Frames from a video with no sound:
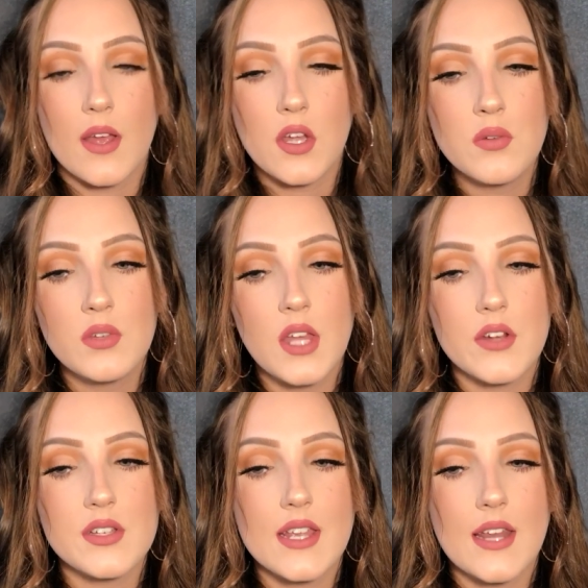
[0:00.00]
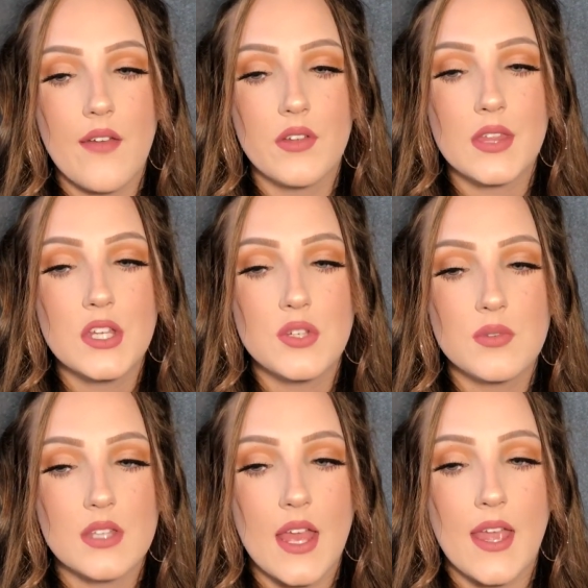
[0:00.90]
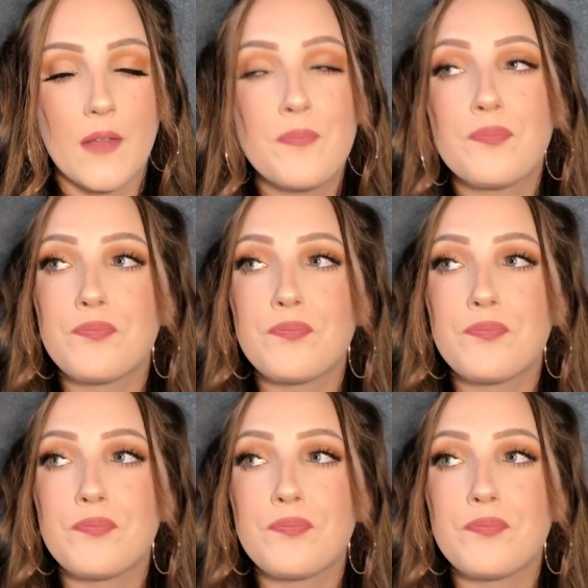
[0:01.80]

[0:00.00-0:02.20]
I couldn't really understand everything she was saying.